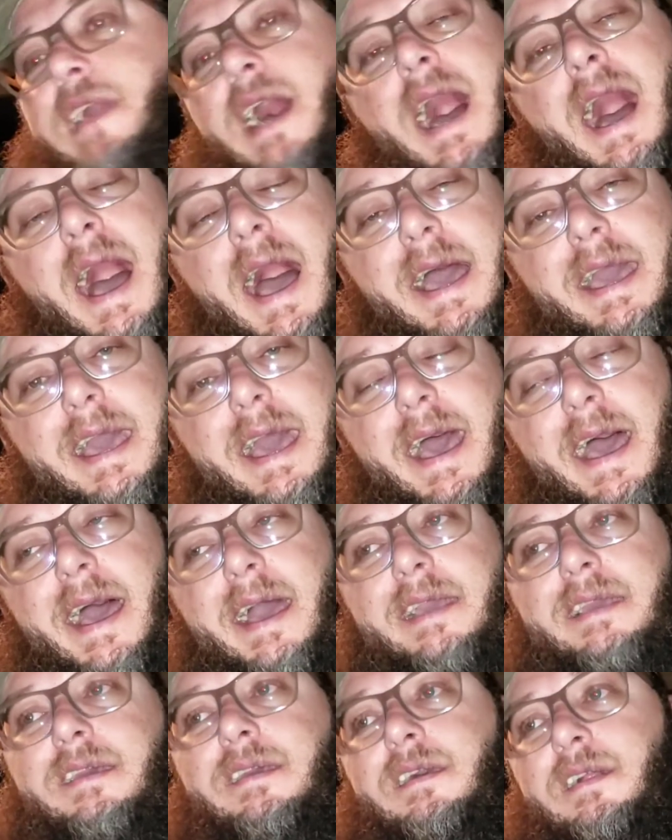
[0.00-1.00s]
the
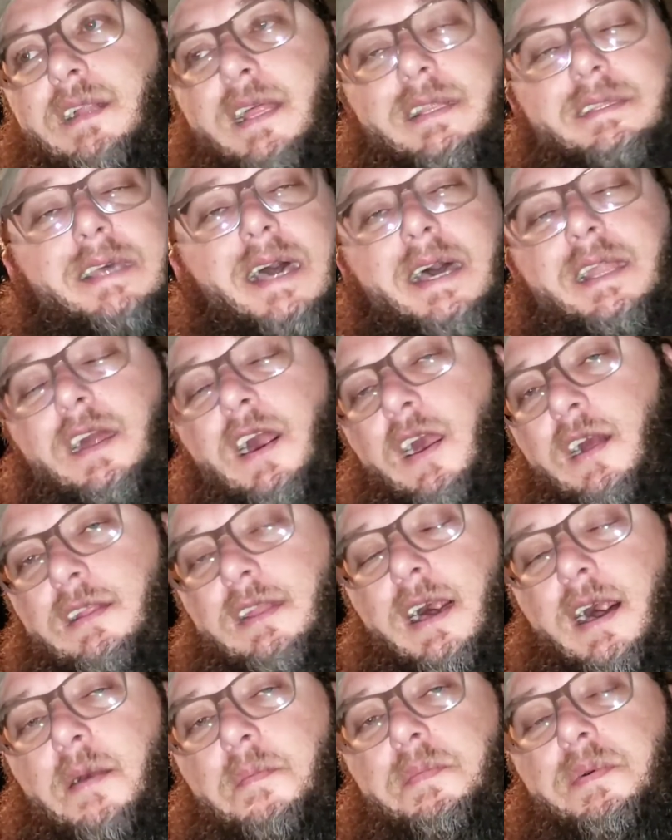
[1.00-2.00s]
IAC, clean that all
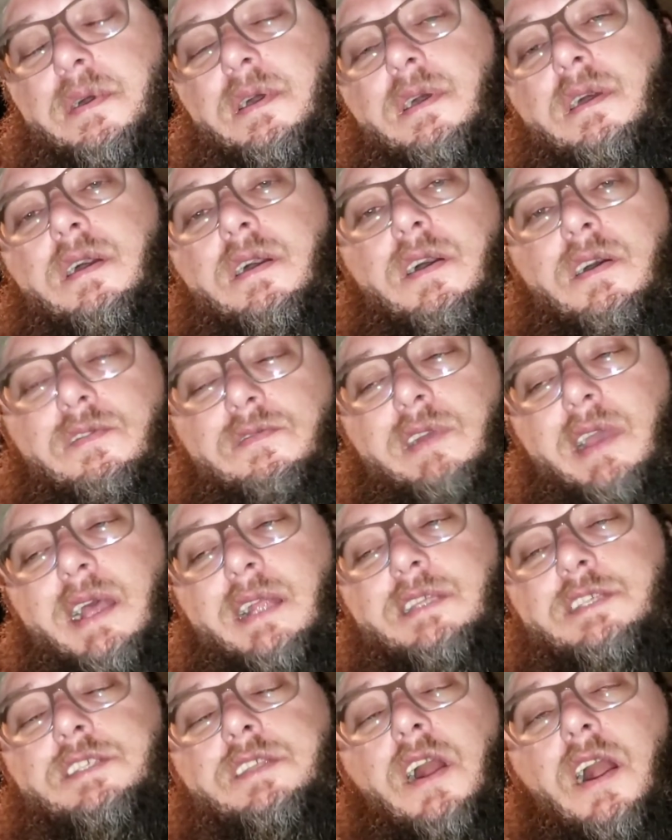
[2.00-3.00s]
up,
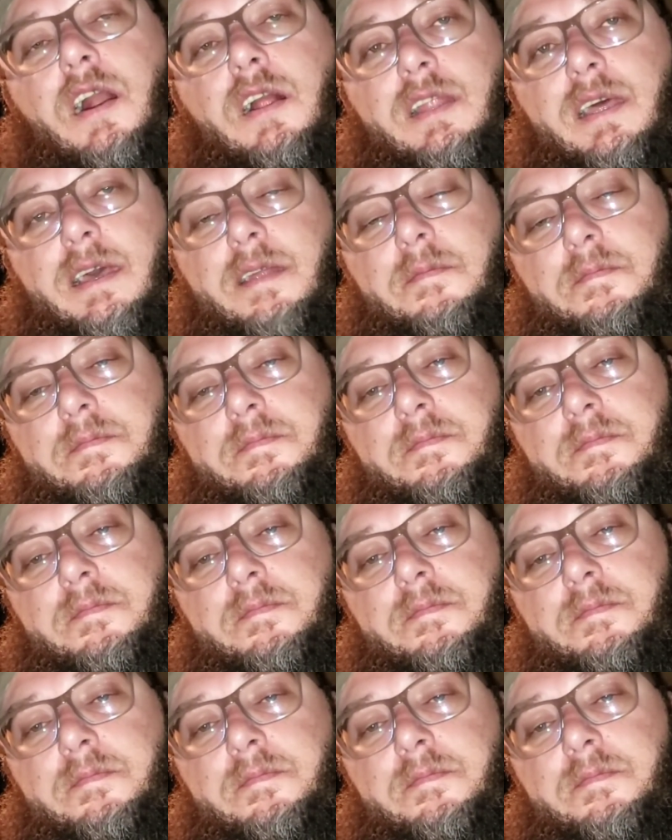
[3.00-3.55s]
reinstall it.